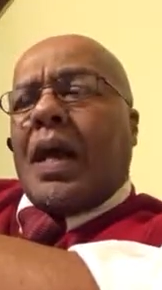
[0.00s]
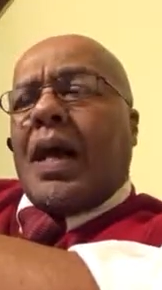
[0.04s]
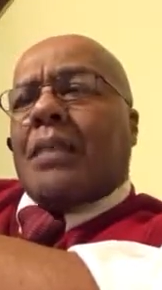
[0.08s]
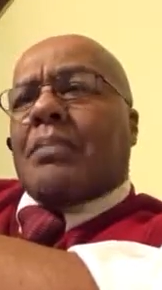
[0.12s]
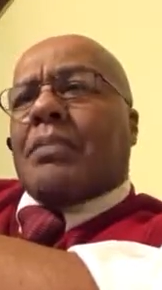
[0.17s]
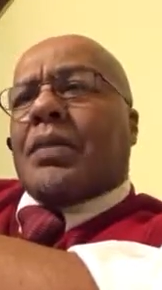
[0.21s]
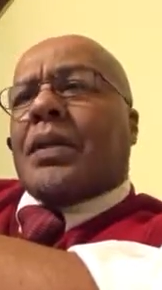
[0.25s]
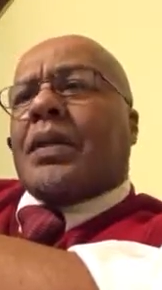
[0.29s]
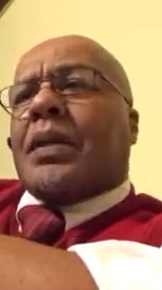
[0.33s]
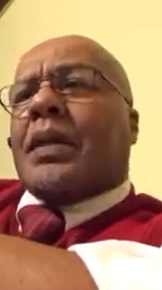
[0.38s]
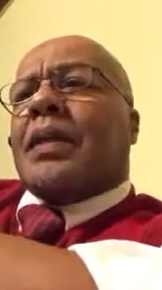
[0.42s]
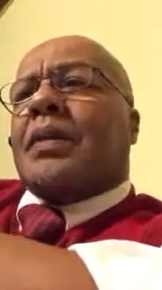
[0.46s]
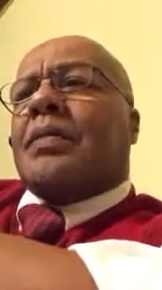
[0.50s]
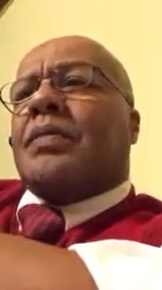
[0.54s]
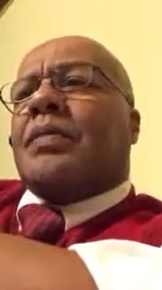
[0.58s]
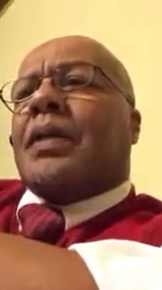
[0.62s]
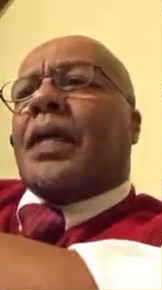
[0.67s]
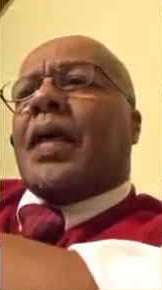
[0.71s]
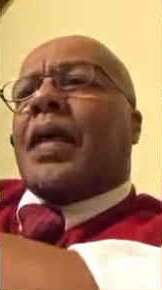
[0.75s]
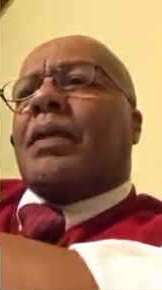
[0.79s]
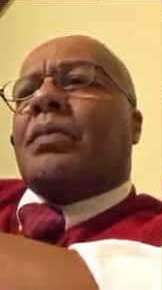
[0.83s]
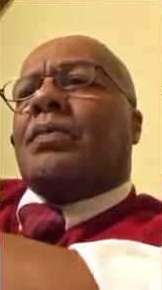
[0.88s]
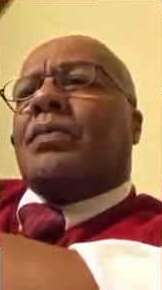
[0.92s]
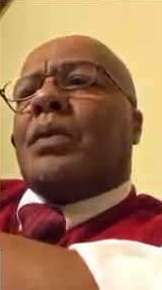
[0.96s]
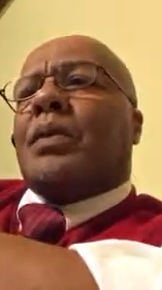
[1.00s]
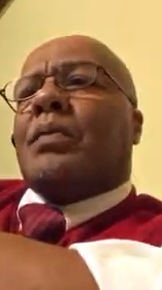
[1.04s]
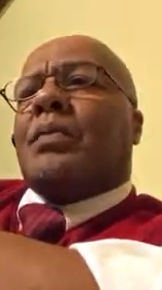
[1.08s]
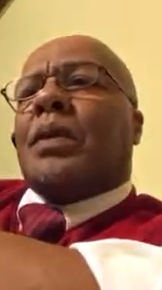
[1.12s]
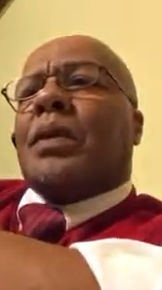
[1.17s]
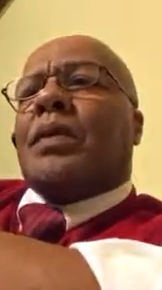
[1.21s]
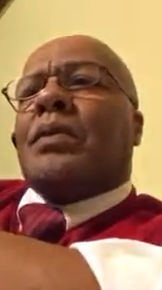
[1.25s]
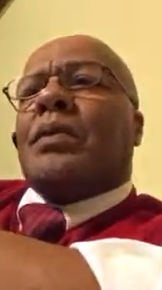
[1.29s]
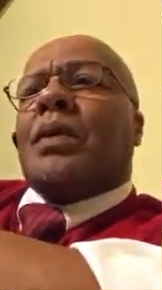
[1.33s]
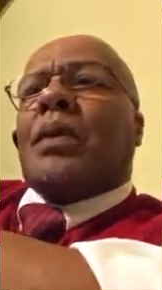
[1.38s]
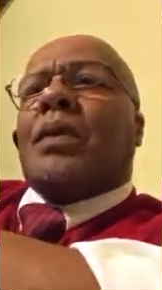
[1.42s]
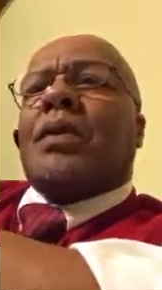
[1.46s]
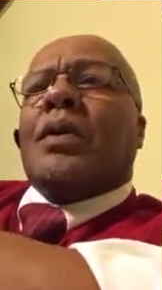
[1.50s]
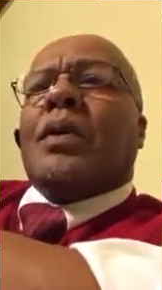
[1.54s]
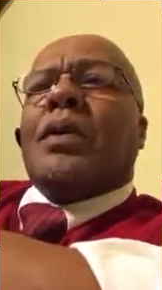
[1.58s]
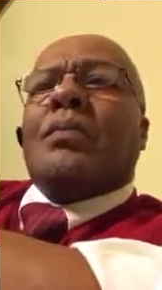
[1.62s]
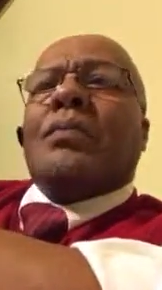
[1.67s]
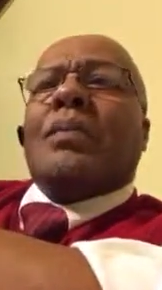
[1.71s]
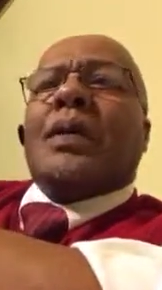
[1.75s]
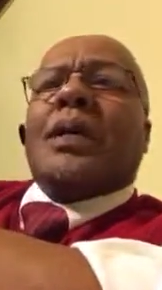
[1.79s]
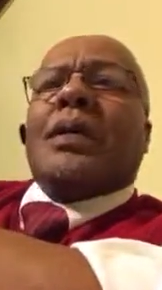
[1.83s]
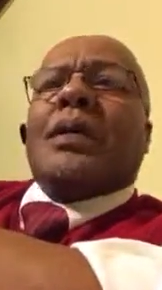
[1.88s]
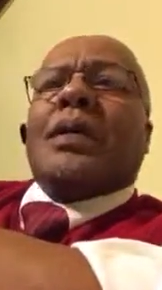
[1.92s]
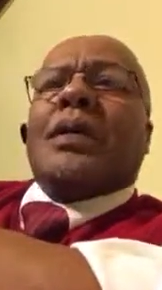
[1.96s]
I believe that when we talk
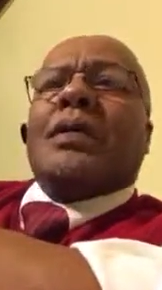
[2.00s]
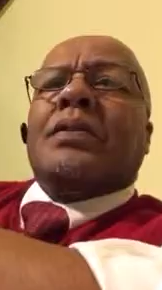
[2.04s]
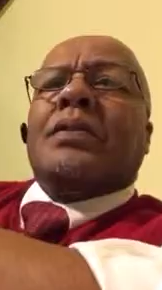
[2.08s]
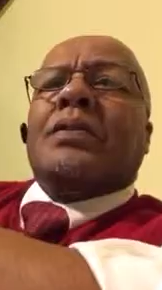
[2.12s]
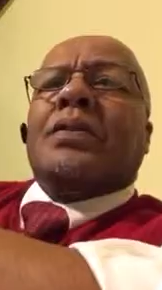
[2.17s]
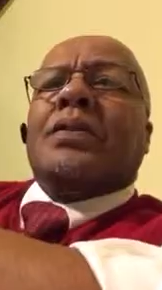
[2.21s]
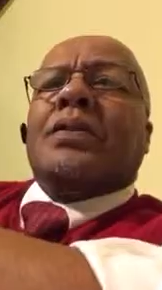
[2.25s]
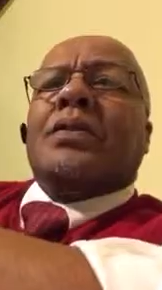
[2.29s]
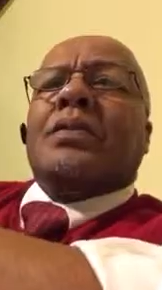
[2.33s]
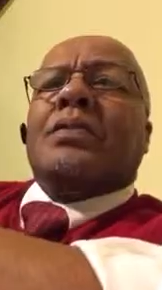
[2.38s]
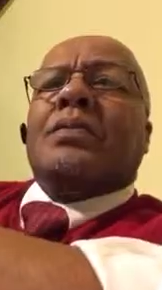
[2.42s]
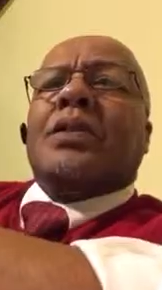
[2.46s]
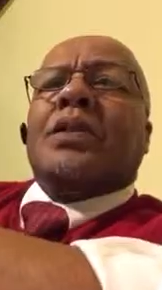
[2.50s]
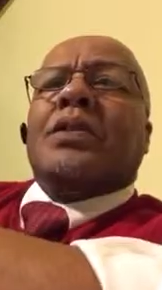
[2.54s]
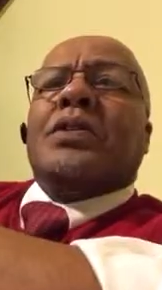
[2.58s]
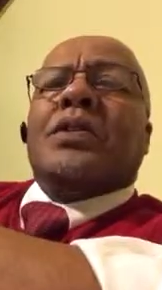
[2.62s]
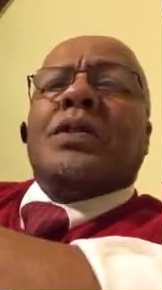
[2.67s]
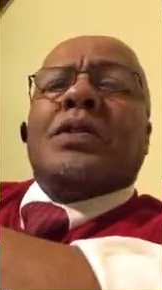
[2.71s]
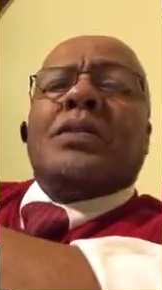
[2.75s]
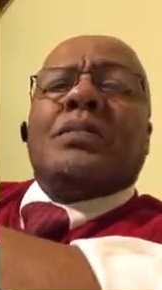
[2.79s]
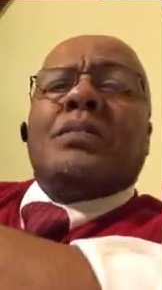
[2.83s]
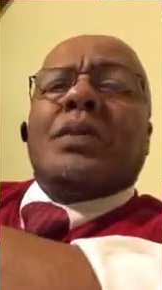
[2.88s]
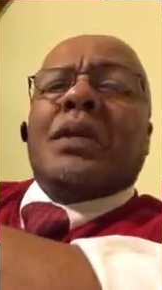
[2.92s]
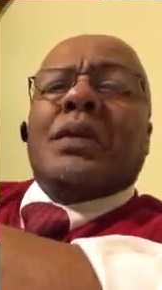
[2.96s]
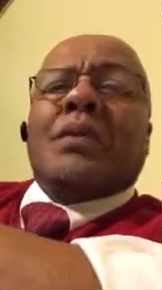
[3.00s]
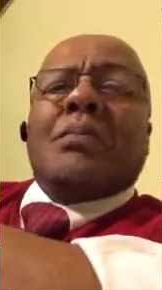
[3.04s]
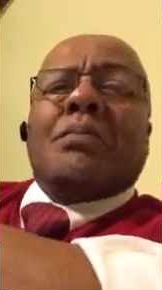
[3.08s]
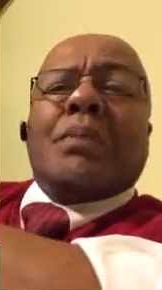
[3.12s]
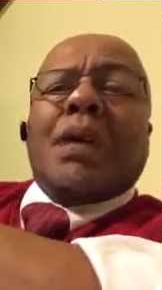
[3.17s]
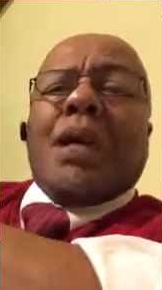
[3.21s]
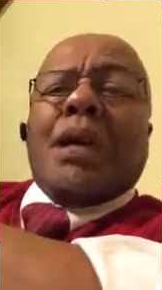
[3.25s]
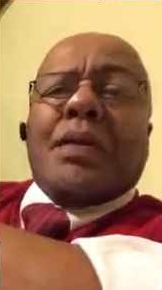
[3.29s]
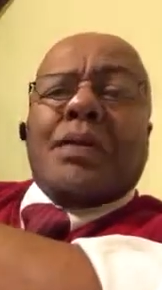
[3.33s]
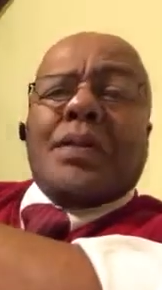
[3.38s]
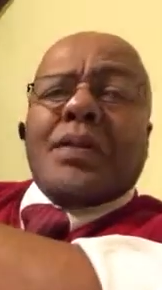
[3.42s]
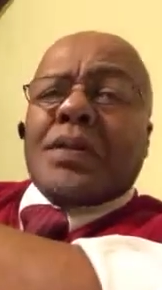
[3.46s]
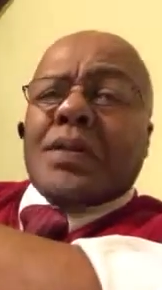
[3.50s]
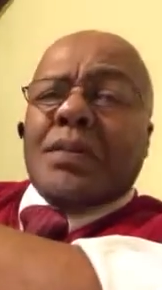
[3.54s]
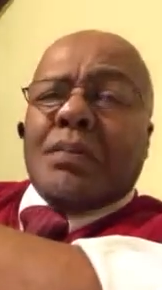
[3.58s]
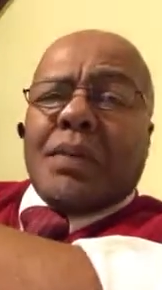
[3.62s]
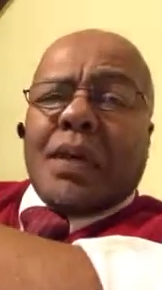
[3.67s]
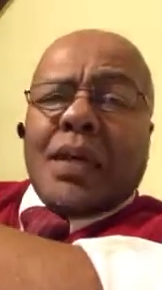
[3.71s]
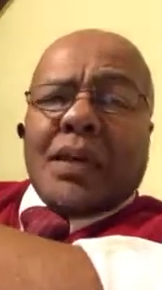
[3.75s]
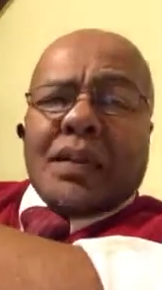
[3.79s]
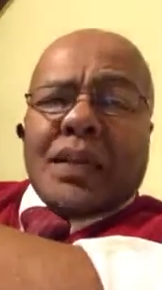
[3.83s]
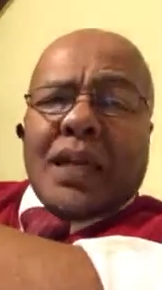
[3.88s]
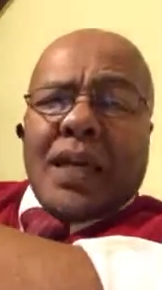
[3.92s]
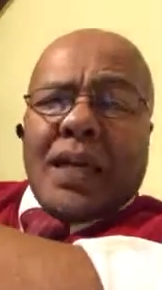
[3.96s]
about our children, we shouldn't be embarrassed
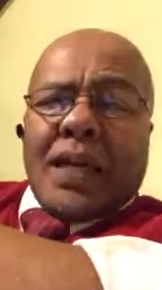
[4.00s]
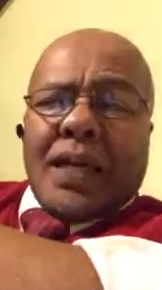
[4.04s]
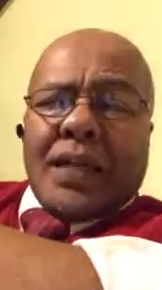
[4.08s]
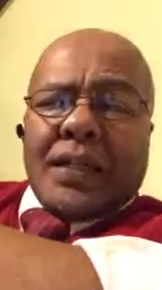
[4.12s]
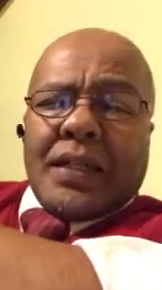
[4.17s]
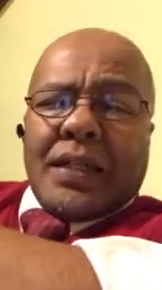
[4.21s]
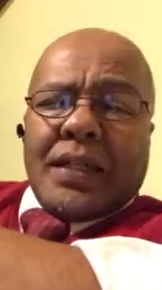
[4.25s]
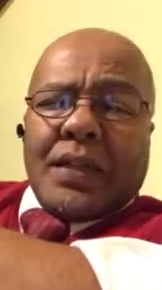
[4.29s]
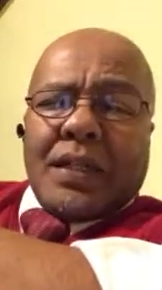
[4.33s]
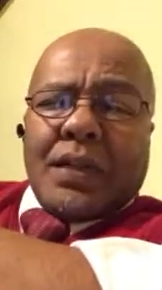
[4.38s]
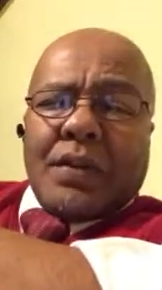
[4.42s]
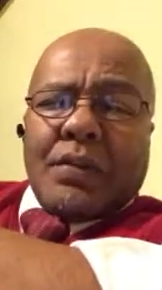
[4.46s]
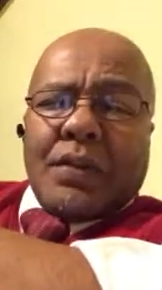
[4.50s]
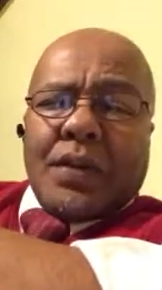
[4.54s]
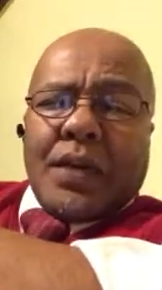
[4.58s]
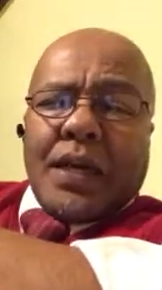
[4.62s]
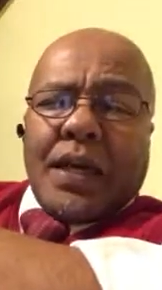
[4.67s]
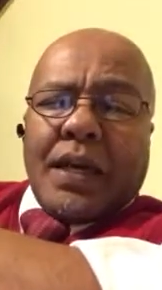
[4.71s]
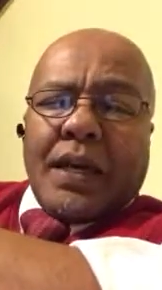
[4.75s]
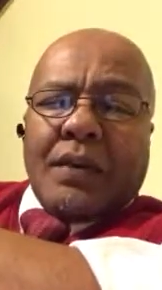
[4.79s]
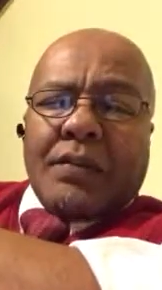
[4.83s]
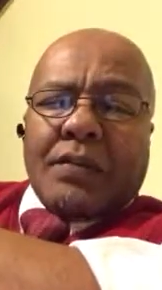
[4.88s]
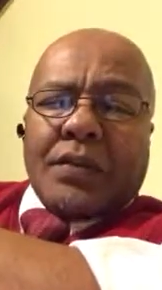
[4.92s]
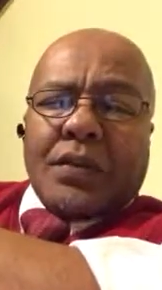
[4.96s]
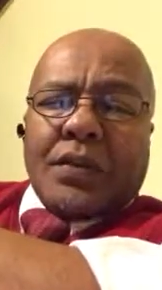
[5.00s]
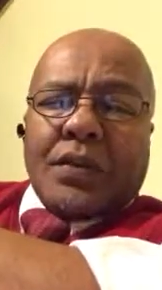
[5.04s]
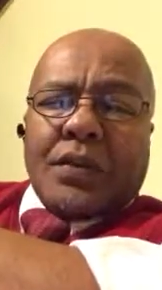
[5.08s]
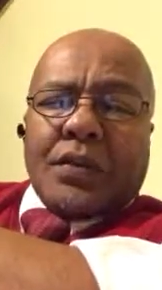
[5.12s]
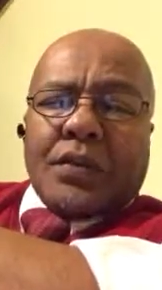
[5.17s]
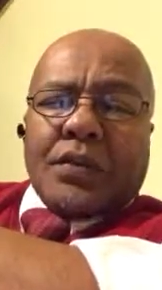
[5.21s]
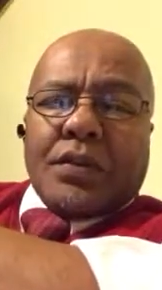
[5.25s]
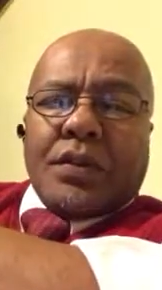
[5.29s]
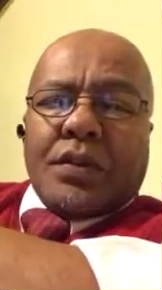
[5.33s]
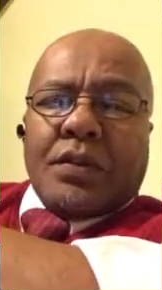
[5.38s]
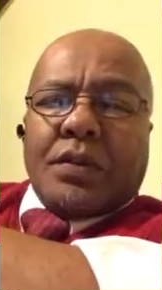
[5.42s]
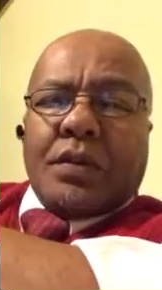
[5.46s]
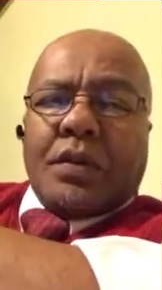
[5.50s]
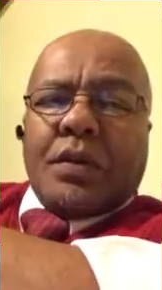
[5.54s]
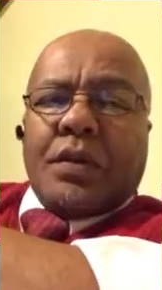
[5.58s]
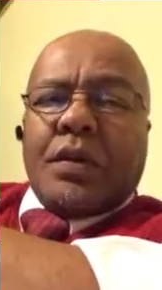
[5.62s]
about the idea that we have children.